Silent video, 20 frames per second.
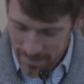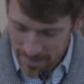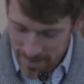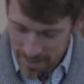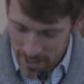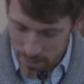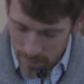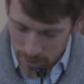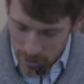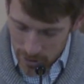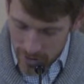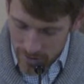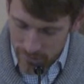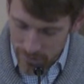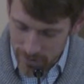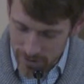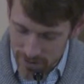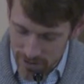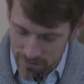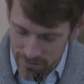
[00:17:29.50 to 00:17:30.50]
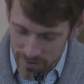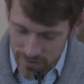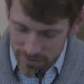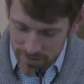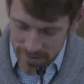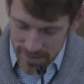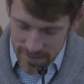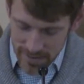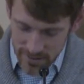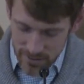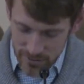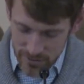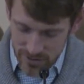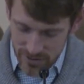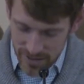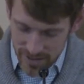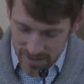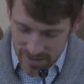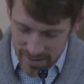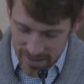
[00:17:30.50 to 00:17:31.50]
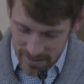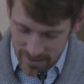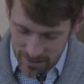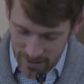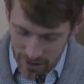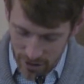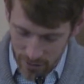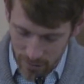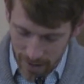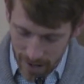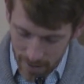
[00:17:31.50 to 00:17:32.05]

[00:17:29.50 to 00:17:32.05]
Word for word: And I want to look at verses 15 through 16, though.